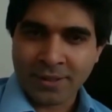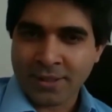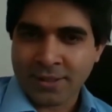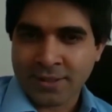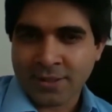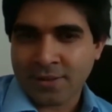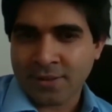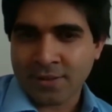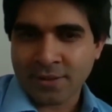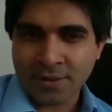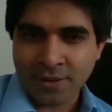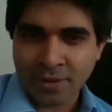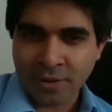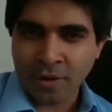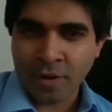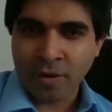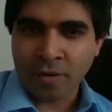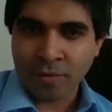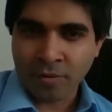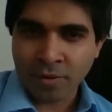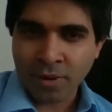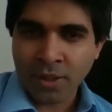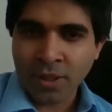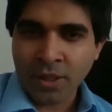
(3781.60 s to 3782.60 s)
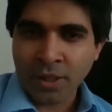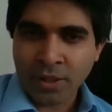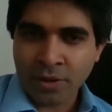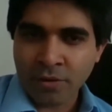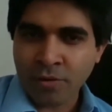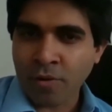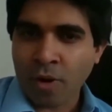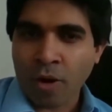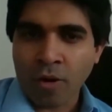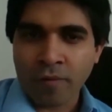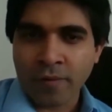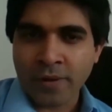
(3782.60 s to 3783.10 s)
because, you know,
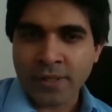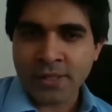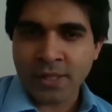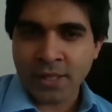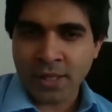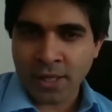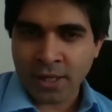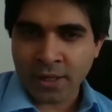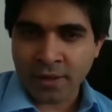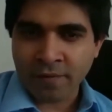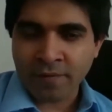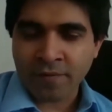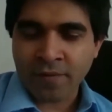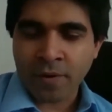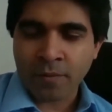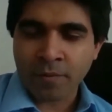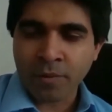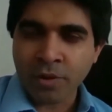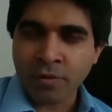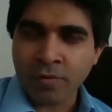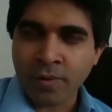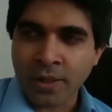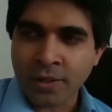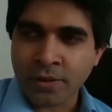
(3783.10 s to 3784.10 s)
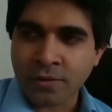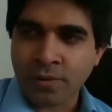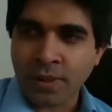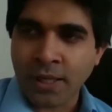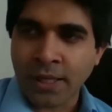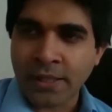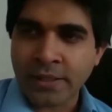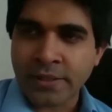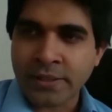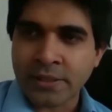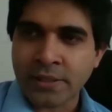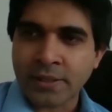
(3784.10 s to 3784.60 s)
you always learn from new
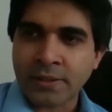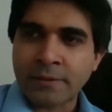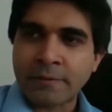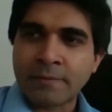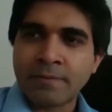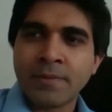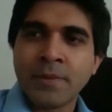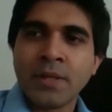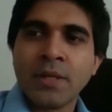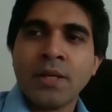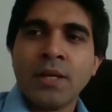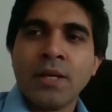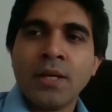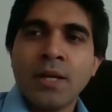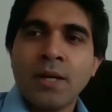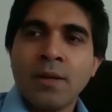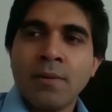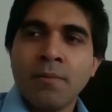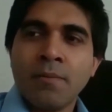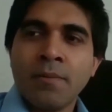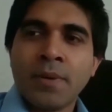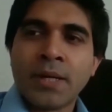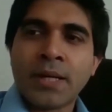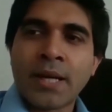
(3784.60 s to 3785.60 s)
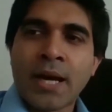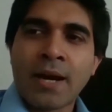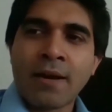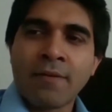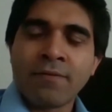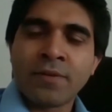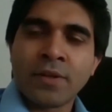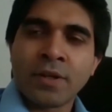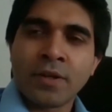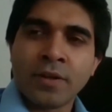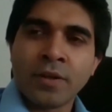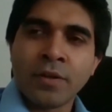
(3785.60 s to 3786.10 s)
education. But
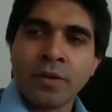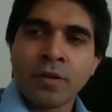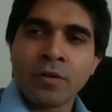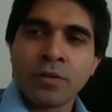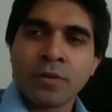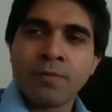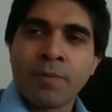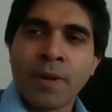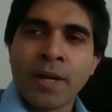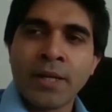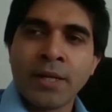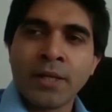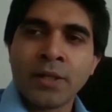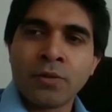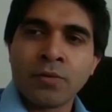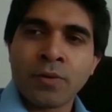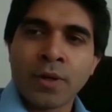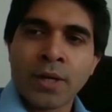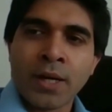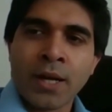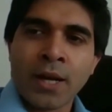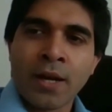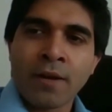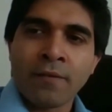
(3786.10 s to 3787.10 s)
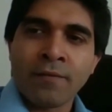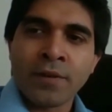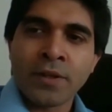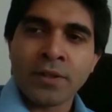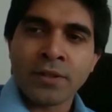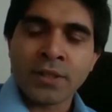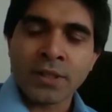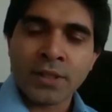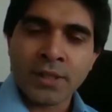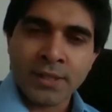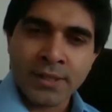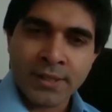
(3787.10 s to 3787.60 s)
after, you know, spending 2.5 years
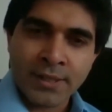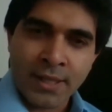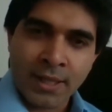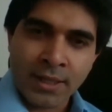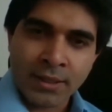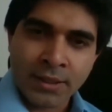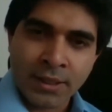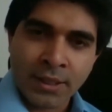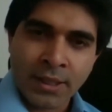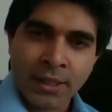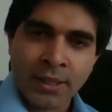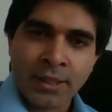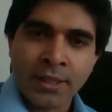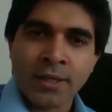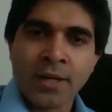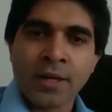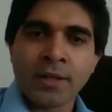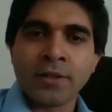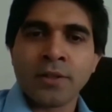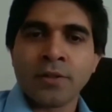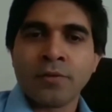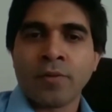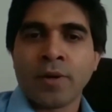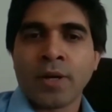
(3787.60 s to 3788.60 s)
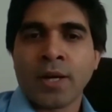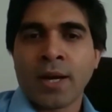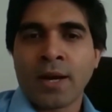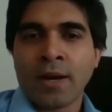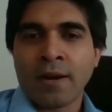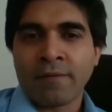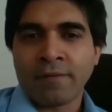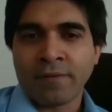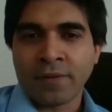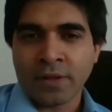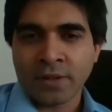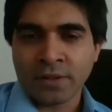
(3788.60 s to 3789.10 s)
in consulting, another
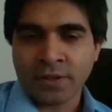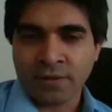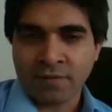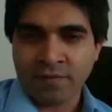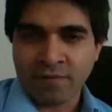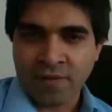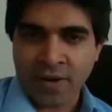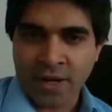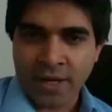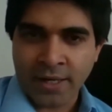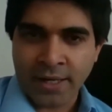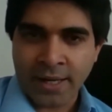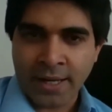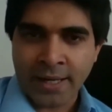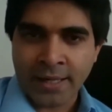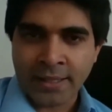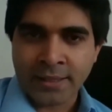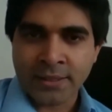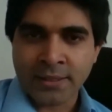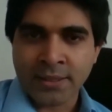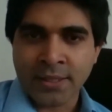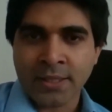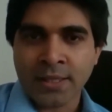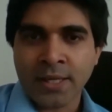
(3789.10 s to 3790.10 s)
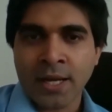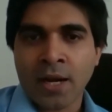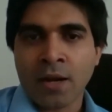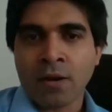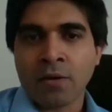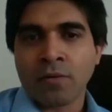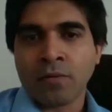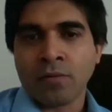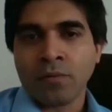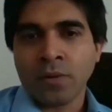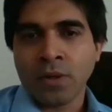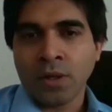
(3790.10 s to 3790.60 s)
2.5 years in finance, and
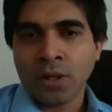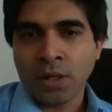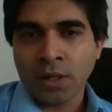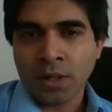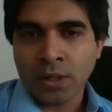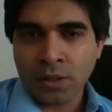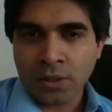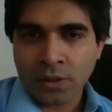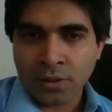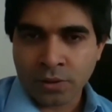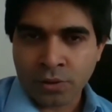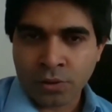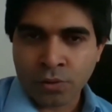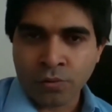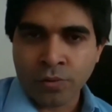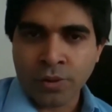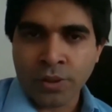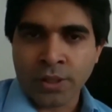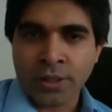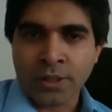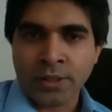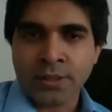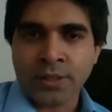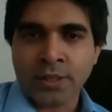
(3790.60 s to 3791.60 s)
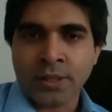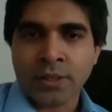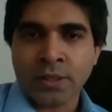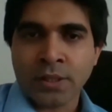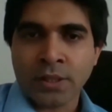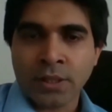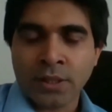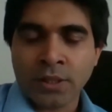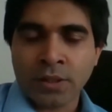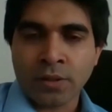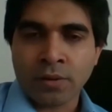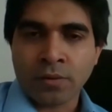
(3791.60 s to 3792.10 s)
now 2 years
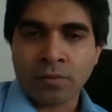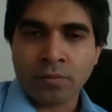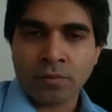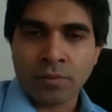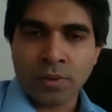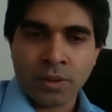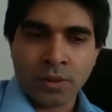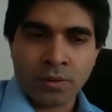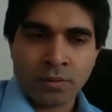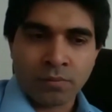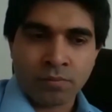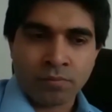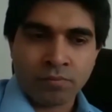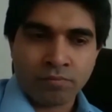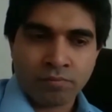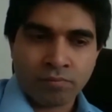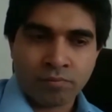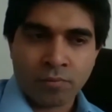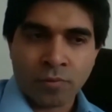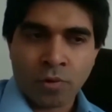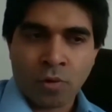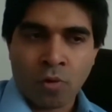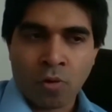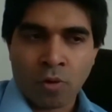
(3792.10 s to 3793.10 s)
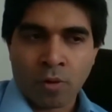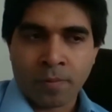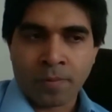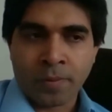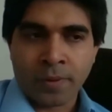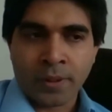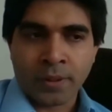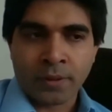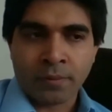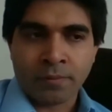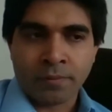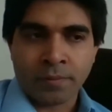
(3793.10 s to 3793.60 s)
in
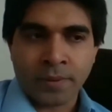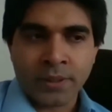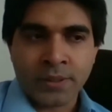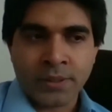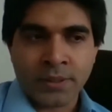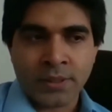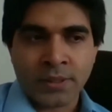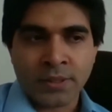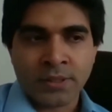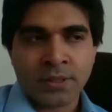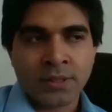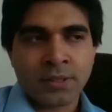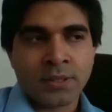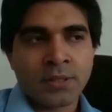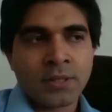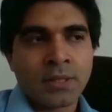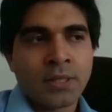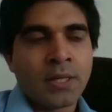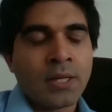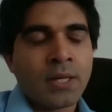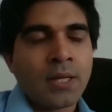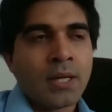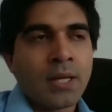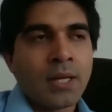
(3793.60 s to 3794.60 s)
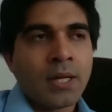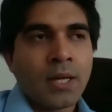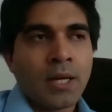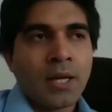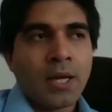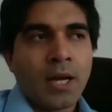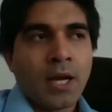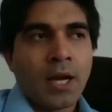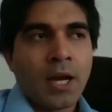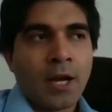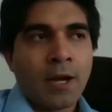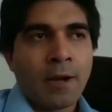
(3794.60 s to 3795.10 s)
corporate business,
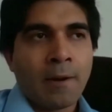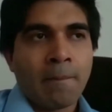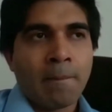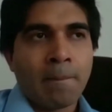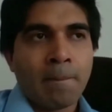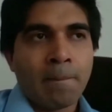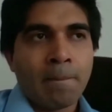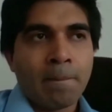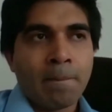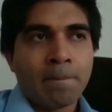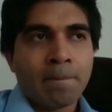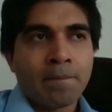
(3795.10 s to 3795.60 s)
um,